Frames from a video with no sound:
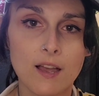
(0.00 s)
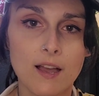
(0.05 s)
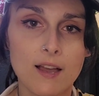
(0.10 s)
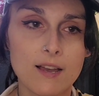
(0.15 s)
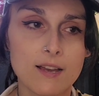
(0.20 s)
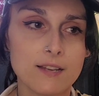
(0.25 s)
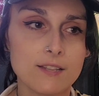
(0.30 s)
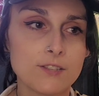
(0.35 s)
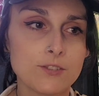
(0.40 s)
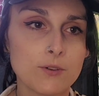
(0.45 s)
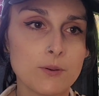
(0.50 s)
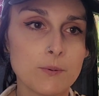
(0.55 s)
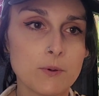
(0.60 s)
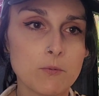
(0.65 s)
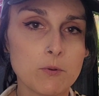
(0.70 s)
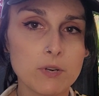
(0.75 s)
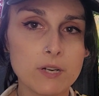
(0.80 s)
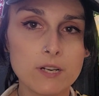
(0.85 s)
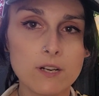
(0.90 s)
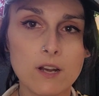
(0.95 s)
And so I've been
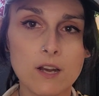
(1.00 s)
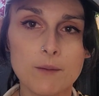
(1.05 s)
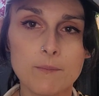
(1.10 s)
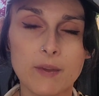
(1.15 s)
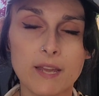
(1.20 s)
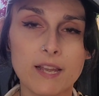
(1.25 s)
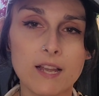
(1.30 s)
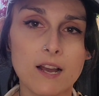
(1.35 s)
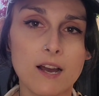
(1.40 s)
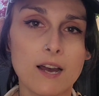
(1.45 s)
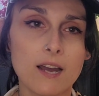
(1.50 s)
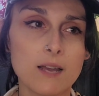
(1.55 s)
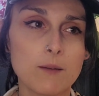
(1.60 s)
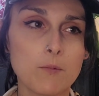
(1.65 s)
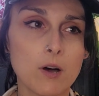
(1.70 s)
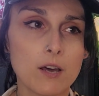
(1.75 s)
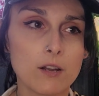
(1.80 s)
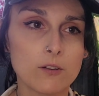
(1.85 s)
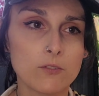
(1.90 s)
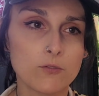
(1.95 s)
working on my Kaya
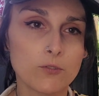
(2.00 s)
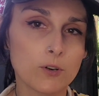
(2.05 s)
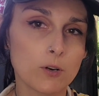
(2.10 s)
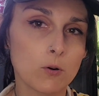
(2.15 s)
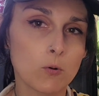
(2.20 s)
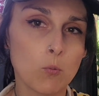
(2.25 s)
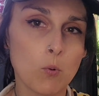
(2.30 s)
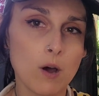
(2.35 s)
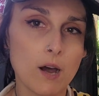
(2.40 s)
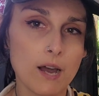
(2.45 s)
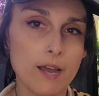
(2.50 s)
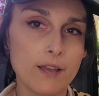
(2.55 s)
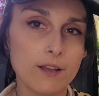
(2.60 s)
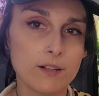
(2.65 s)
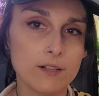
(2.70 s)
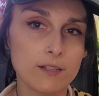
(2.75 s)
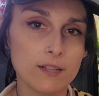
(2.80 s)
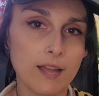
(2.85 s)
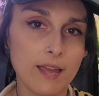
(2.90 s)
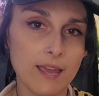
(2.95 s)
model for a
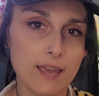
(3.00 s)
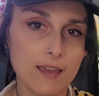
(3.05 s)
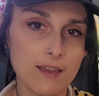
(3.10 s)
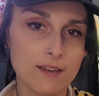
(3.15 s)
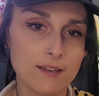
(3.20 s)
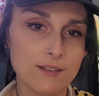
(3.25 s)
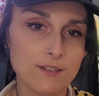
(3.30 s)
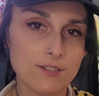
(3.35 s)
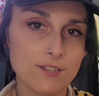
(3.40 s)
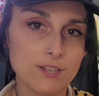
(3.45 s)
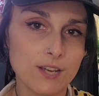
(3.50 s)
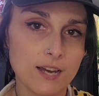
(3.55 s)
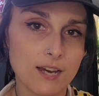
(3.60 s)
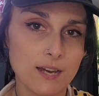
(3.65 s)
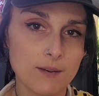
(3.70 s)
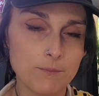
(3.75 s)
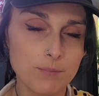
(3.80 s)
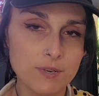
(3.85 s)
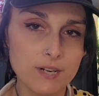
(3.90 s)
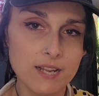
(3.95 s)
while, and
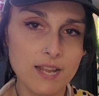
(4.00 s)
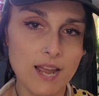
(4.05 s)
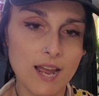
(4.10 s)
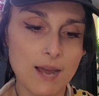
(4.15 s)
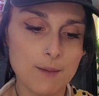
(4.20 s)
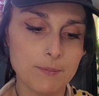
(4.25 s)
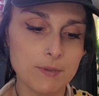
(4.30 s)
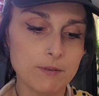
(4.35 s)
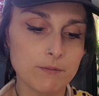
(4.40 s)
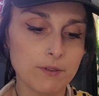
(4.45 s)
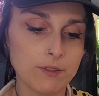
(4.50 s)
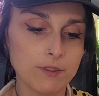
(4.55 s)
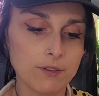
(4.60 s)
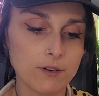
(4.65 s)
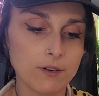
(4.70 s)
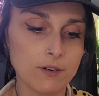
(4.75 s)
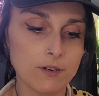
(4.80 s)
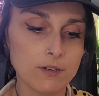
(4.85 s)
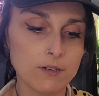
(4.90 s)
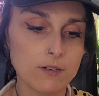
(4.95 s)
I'm pretty happy with
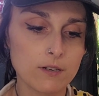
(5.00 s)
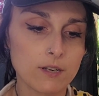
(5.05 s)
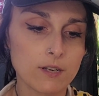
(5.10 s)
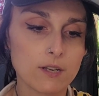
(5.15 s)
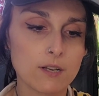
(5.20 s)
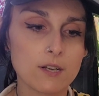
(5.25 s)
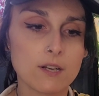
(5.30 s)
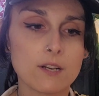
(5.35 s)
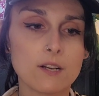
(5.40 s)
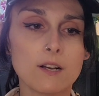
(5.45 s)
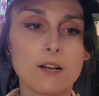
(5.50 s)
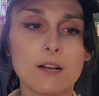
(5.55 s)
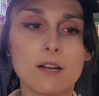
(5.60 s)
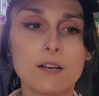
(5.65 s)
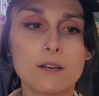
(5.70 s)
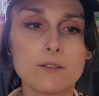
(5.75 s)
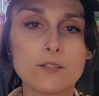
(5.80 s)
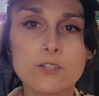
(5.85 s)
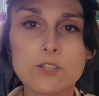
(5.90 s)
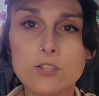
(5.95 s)
her.
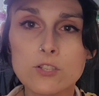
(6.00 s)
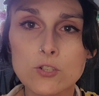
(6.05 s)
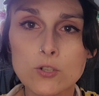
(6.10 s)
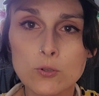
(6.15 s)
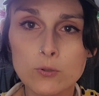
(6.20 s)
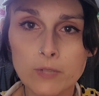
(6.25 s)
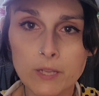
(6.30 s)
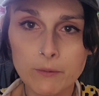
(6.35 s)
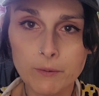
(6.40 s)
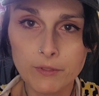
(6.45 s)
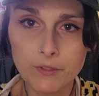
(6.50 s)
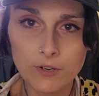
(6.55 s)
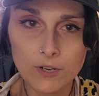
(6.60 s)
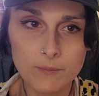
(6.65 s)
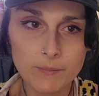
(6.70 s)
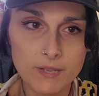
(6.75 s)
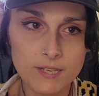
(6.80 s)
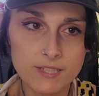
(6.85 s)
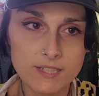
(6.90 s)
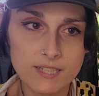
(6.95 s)
I was just tooling with her
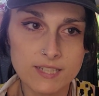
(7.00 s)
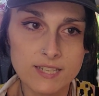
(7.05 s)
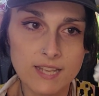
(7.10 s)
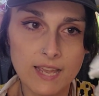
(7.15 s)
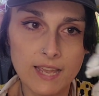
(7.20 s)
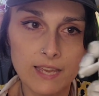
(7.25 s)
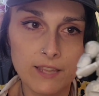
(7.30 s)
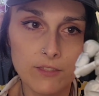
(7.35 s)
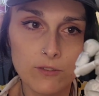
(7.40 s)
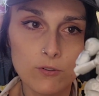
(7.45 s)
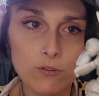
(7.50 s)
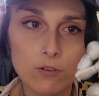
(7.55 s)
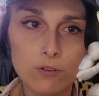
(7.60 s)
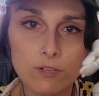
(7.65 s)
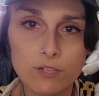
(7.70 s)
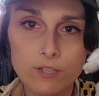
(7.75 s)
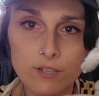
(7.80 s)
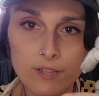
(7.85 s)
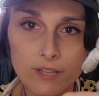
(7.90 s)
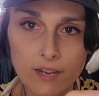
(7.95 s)
a bit today, threw
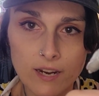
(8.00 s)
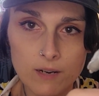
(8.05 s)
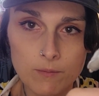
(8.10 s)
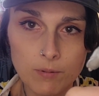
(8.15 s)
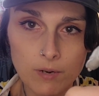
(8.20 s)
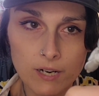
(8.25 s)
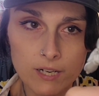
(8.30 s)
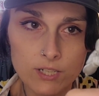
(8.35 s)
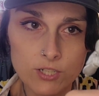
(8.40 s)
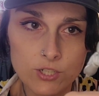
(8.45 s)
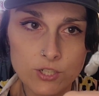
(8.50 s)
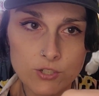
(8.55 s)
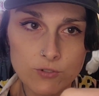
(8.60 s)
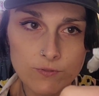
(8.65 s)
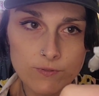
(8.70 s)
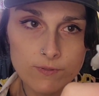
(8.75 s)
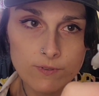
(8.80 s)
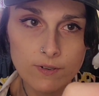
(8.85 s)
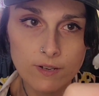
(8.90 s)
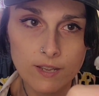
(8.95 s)
her under the airbrush,
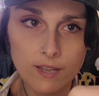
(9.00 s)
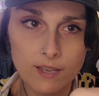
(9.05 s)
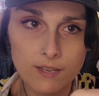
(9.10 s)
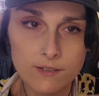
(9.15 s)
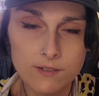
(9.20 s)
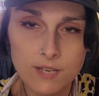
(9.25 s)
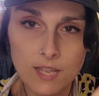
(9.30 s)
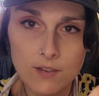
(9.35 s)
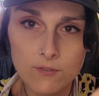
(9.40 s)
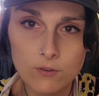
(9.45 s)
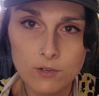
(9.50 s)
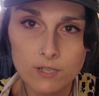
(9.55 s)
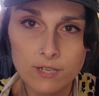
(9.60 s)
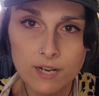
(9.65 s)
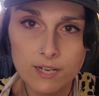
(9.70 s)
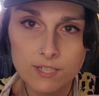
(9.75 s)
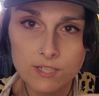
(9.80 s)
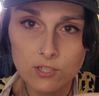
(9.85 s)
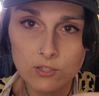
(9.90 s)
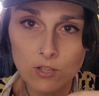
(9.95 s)
and gave her a
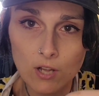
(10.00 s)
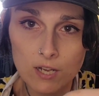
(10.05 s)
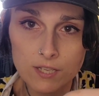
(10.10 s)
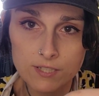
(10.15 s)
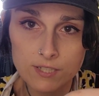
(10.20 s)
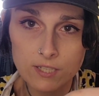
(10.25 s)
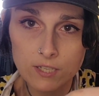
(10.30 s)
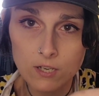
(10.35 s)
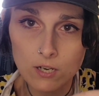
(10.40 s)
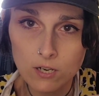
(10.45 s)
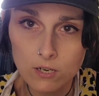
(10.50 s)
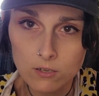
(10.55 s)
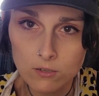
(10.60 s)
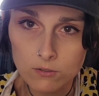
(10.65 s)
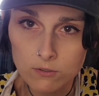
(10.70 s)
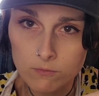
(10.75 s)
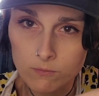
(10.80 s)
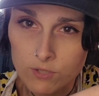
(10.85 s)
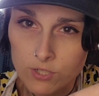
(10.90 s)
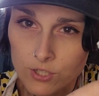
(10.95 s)
nice glossy
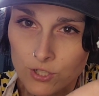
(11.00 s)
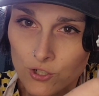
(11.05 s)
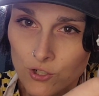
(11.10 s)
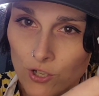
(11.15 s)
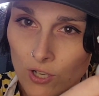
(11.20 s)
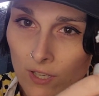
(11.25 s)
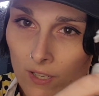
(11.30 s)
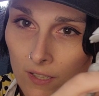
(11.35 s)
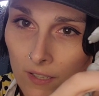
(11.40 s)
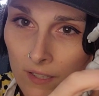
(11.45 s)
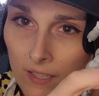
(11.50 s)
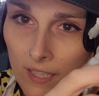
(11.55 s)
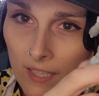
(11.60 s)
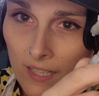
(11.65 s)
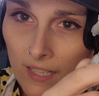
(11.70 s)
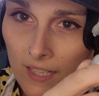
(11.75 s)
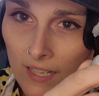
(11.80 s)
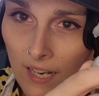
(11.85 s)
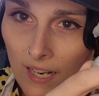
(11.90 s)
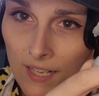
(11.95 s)
coat, which you
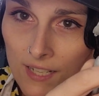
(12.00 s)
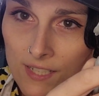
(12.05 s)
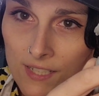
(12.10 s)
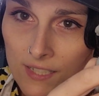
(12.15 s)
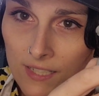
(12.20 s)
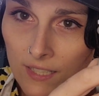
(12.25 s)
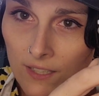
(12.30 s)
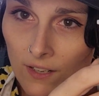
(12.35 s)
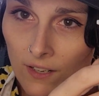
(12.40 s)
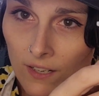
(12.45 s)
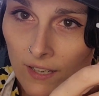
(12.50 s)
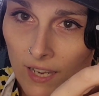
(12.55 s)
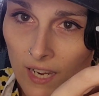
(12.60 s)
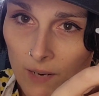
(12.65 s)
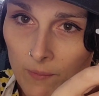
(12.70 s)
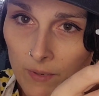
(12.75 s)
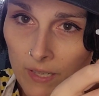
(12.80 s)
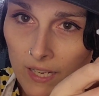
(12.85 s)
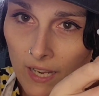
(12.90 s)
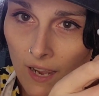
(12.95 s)
can kind of see it on
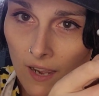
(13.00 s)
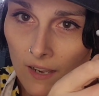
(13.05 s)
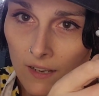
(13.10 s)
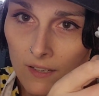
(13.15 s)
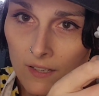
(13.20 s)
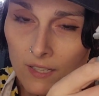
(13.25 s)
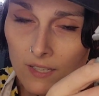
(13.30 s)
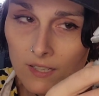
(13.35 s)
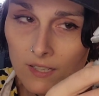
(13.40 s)
camera, yeah,